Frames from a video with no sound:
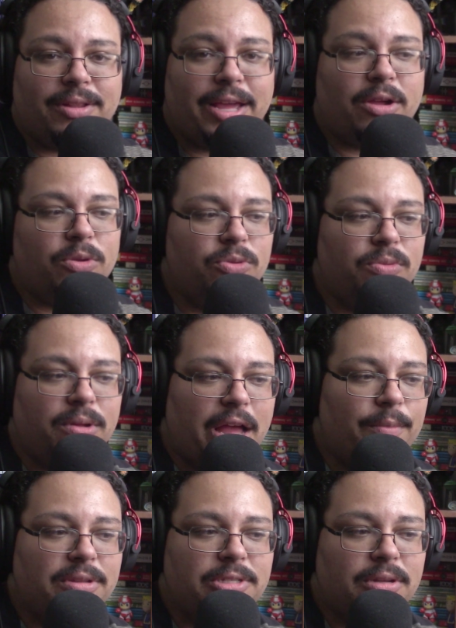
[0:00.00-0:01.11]
Like
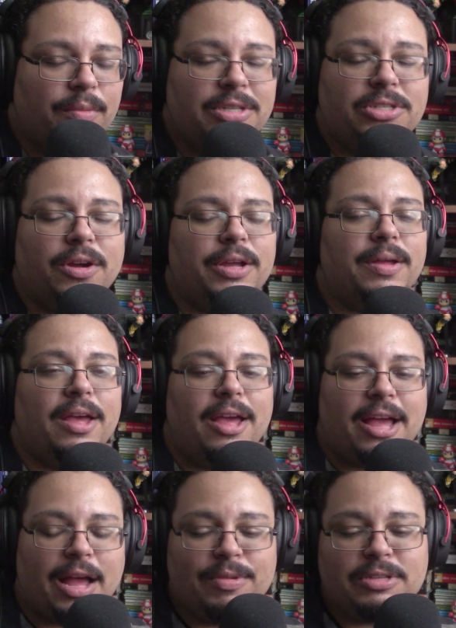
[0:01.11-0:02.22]
Amazon
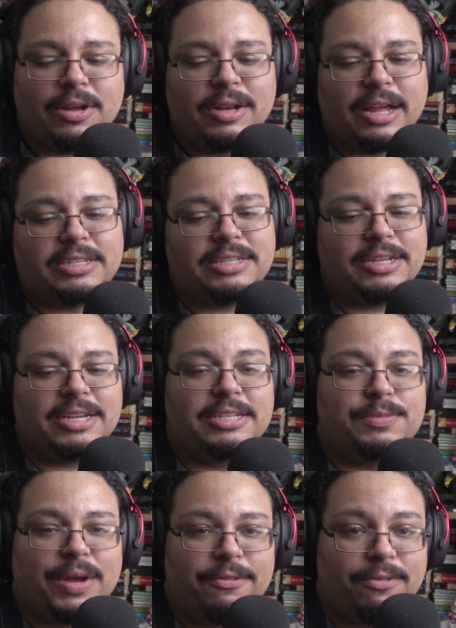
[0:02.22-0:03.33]
Alexa is
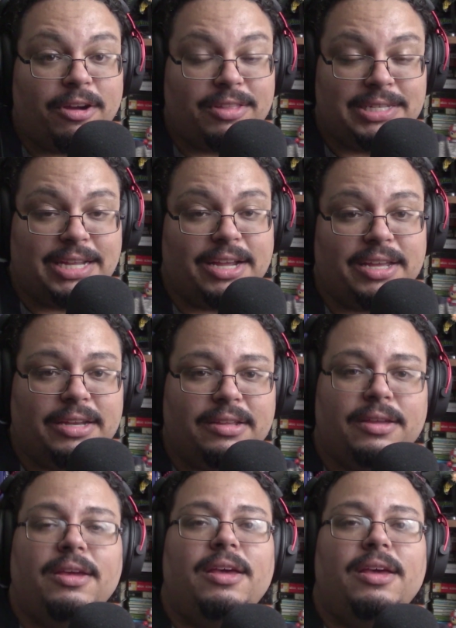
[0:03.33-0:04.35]
by far the second.